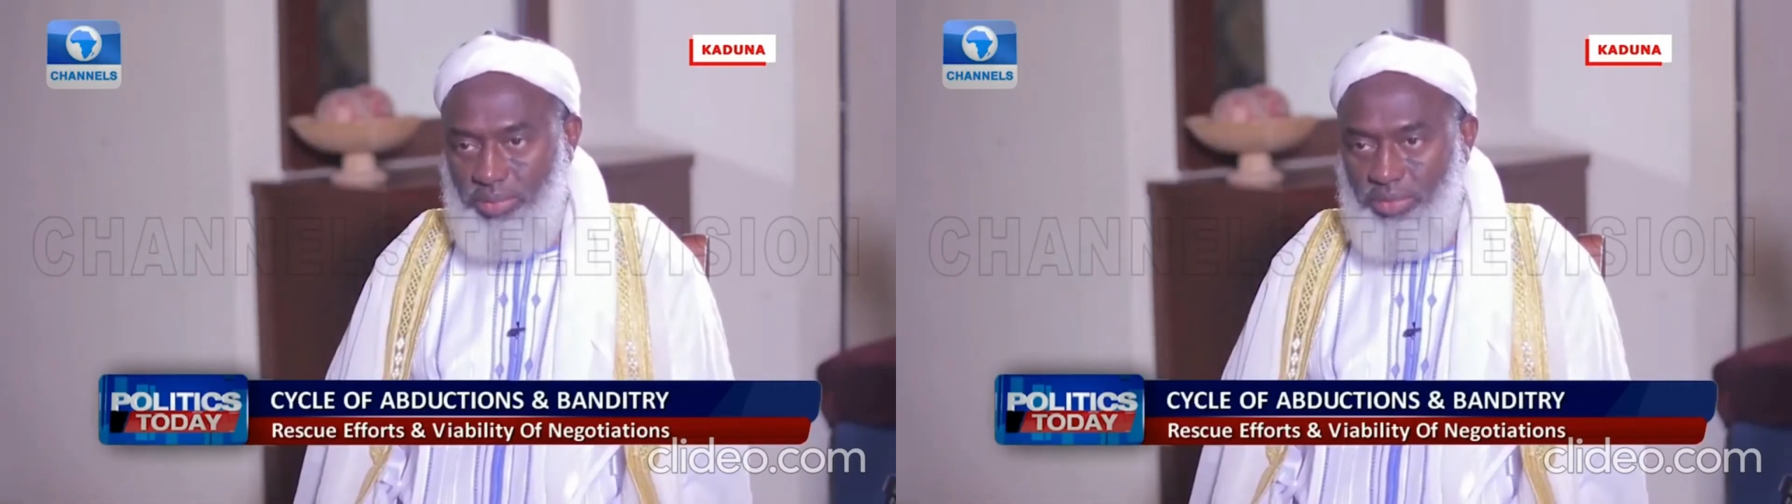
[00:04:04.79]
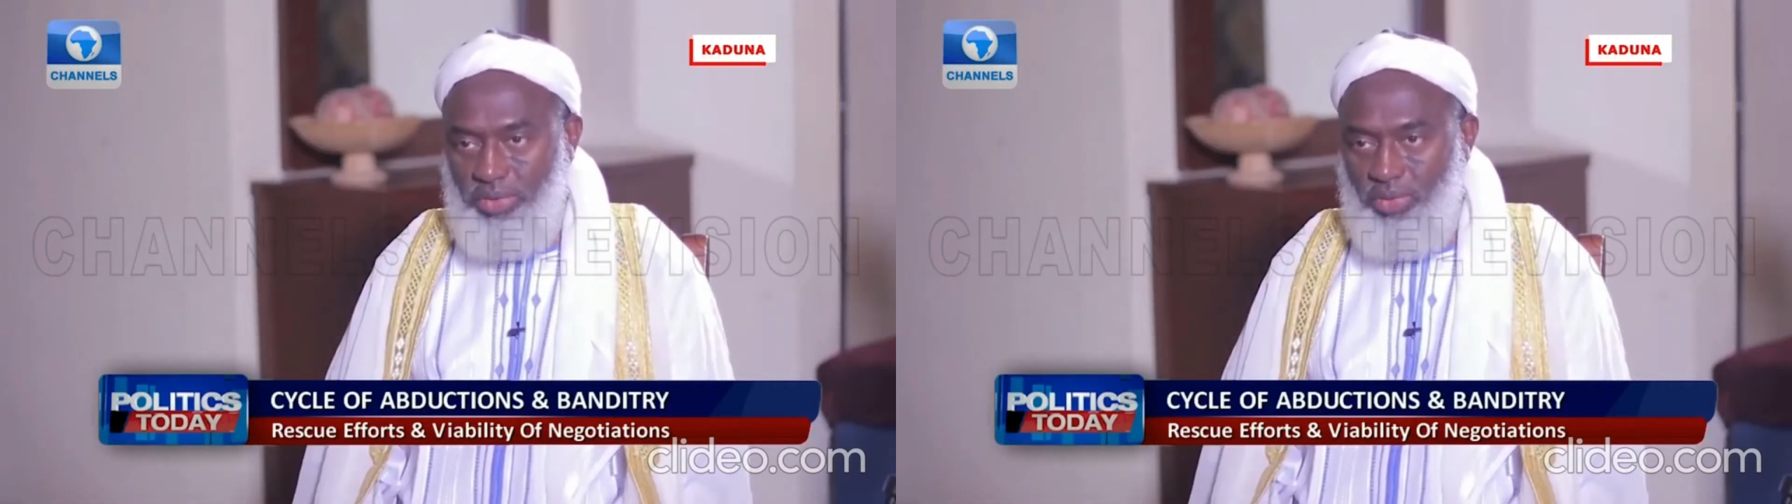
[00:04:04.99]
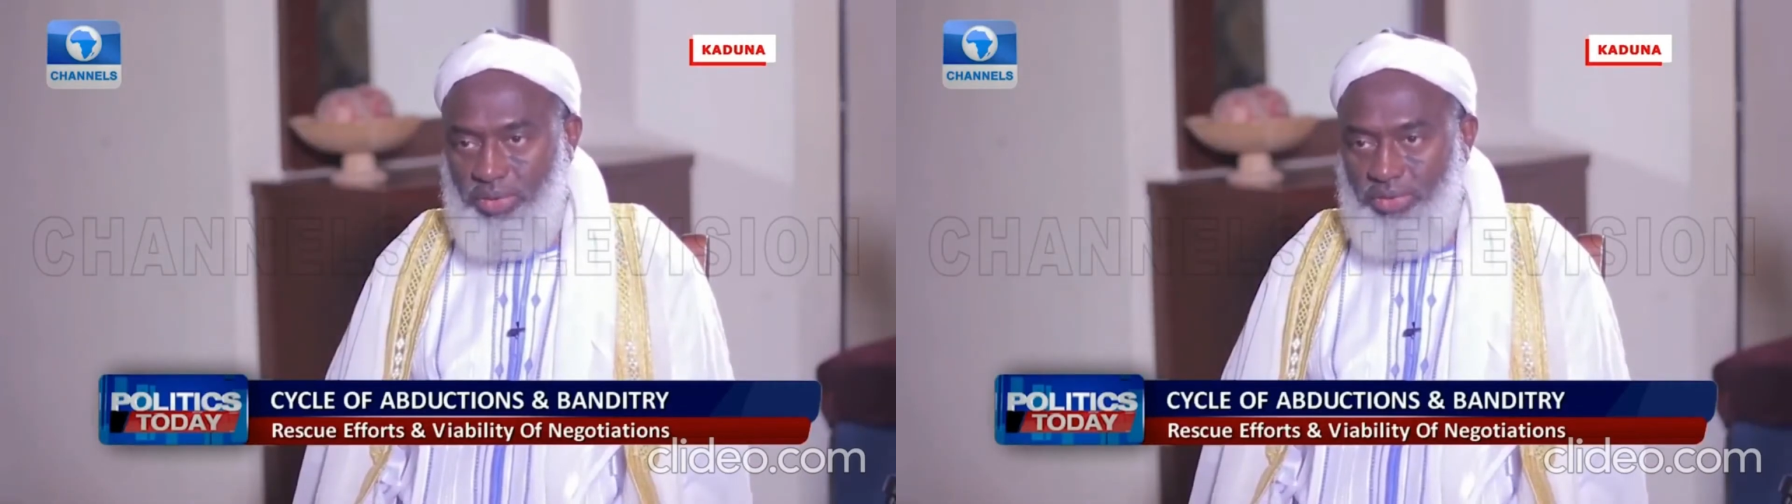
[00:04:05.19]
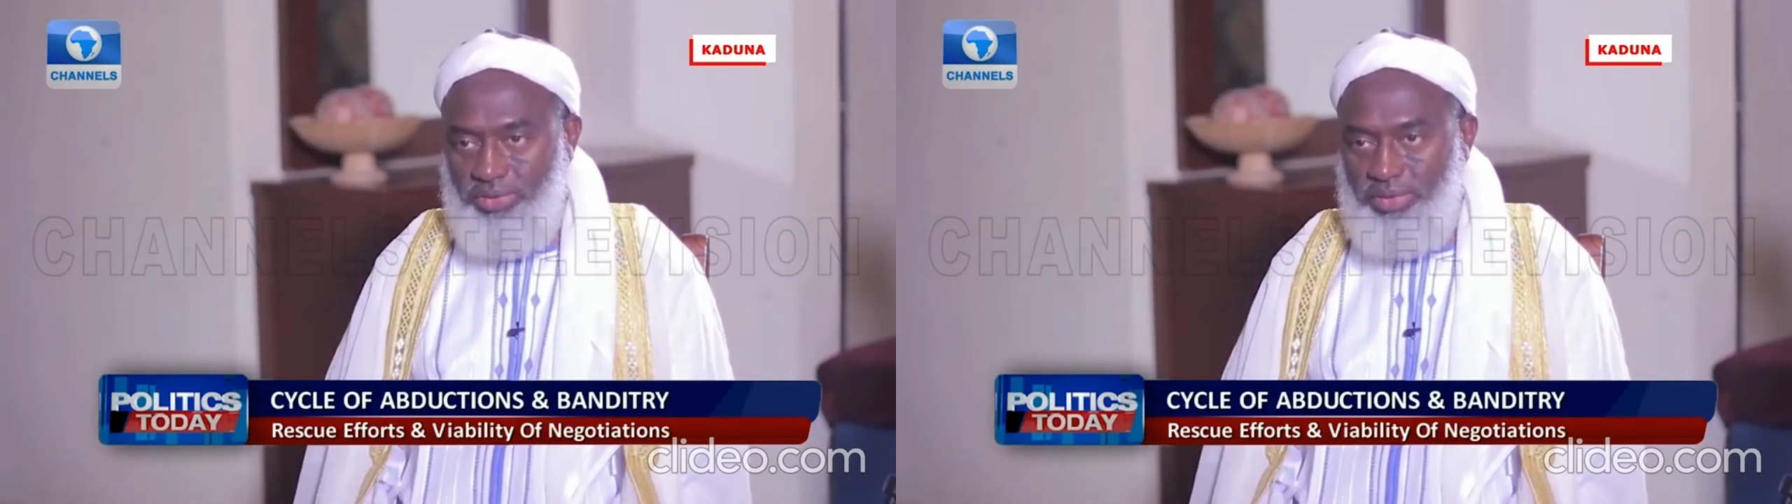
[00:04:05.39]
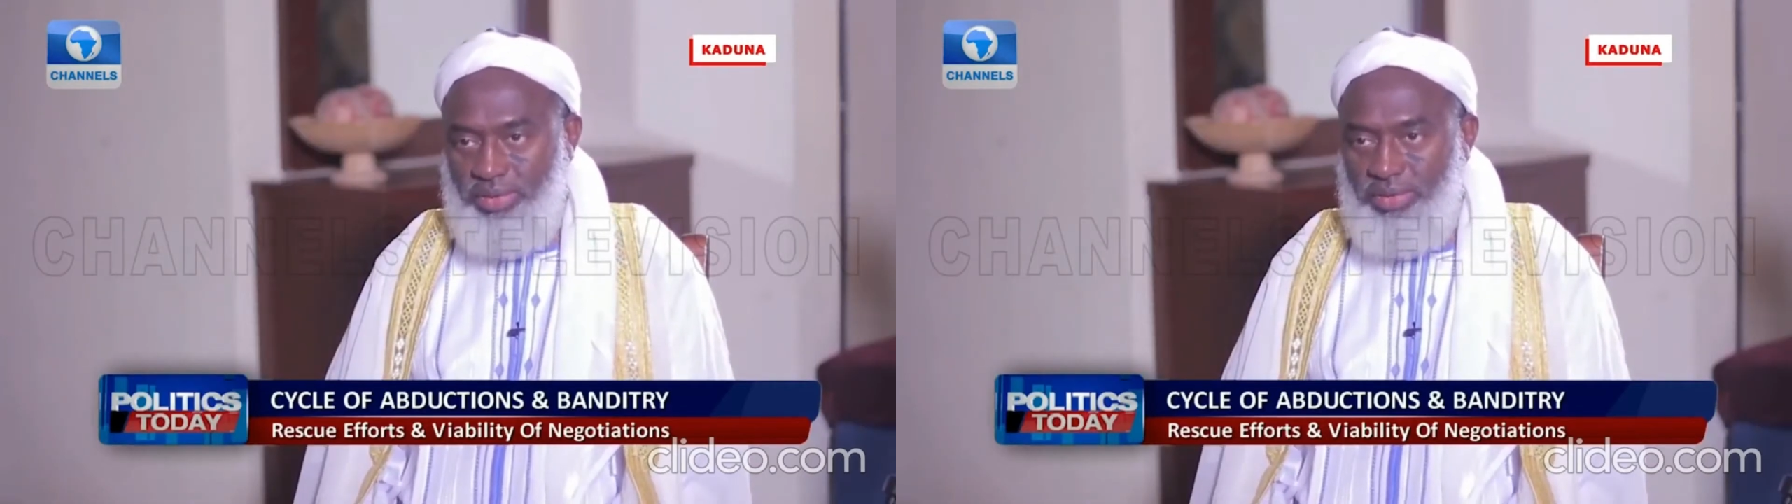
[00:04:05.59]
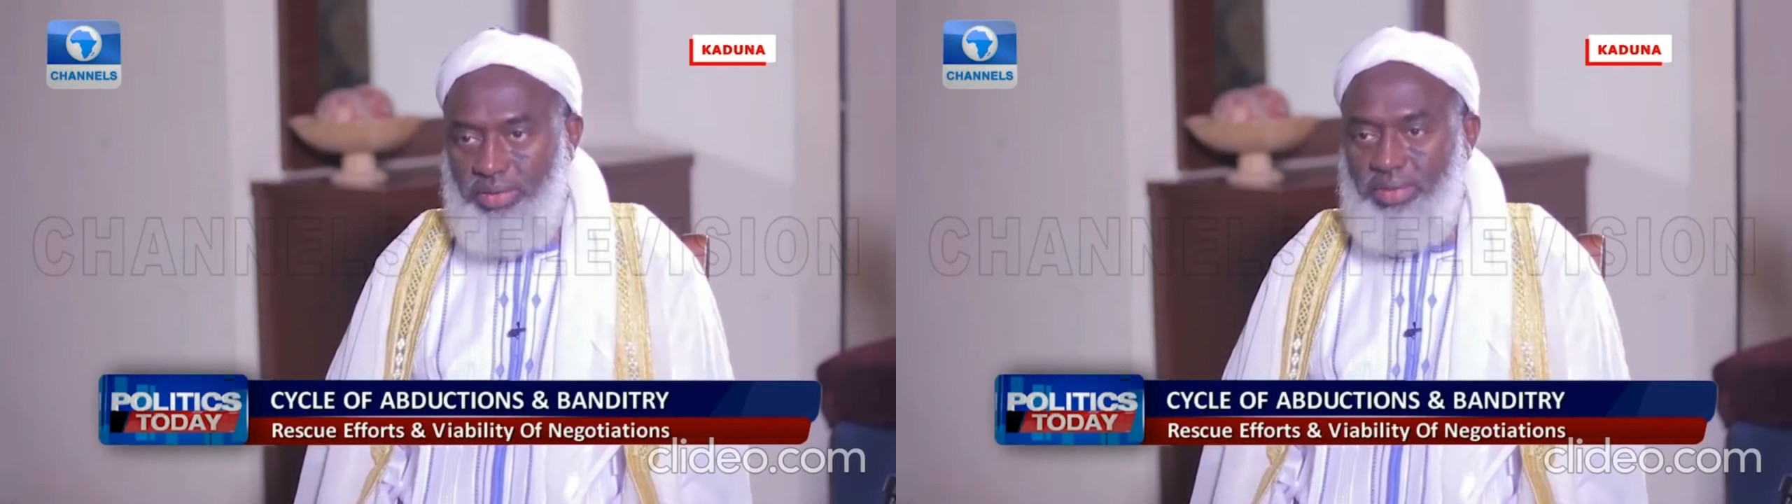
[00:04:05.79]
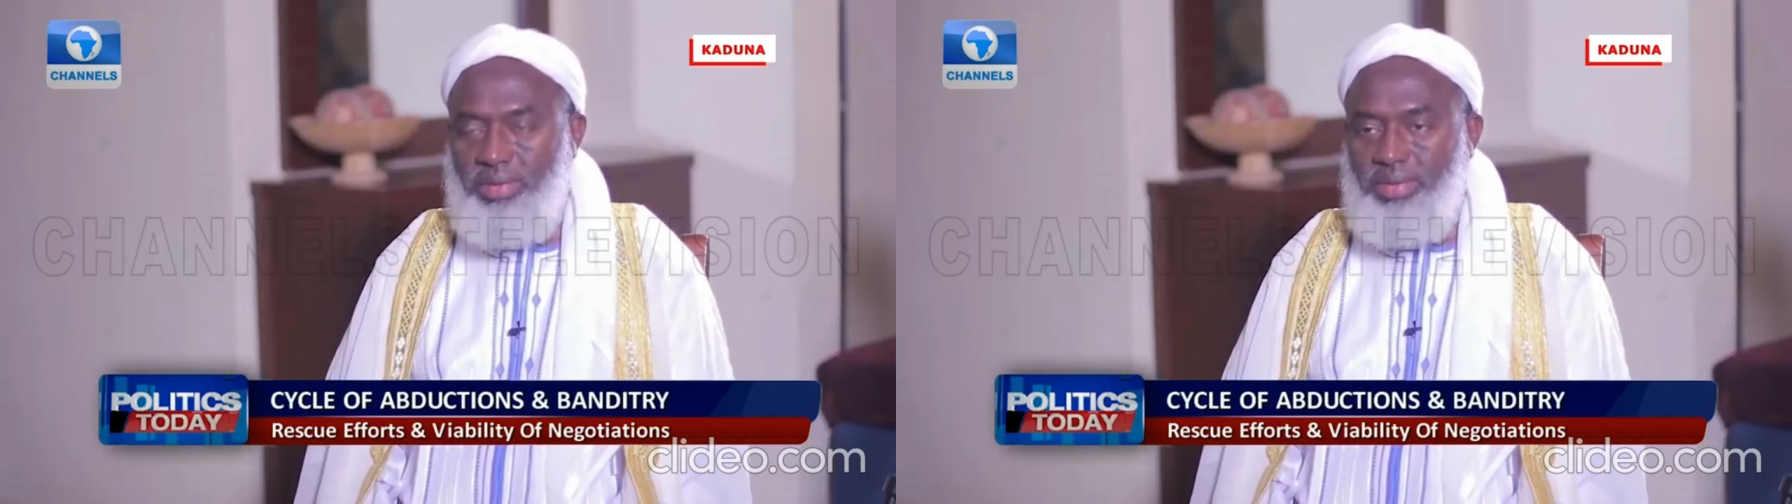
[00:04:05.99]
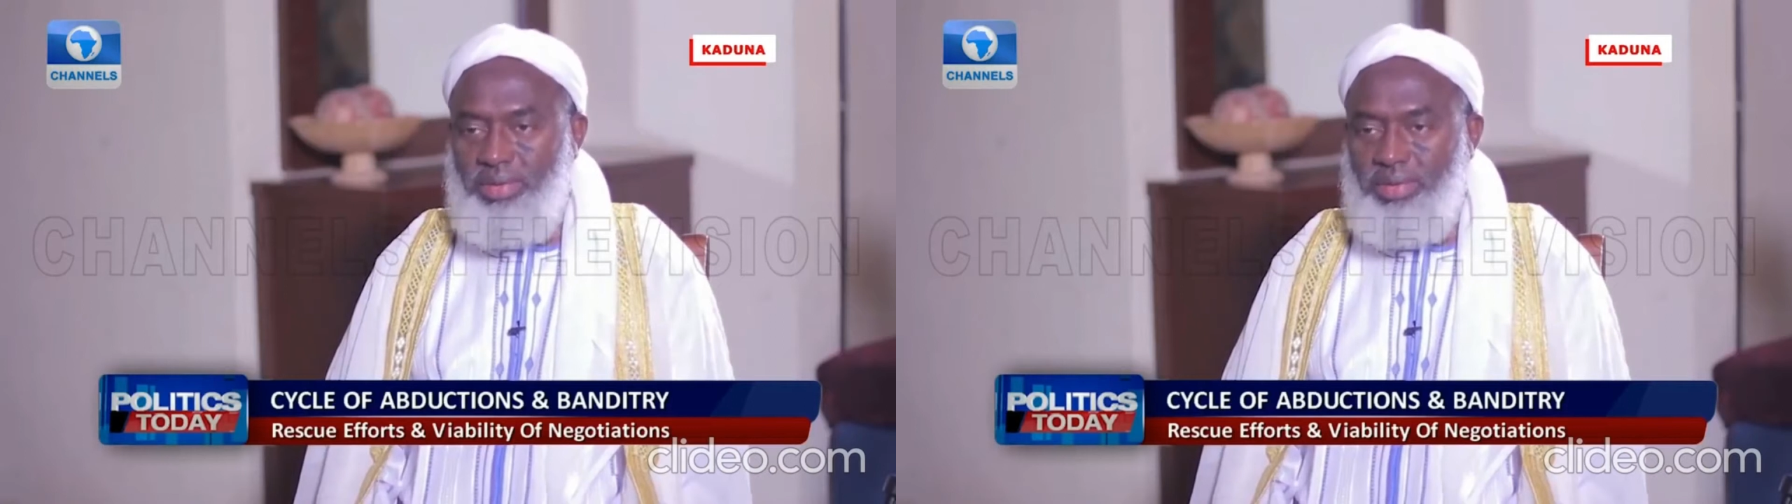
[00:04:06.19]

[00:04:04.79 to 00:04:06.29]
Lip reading: we have been going to see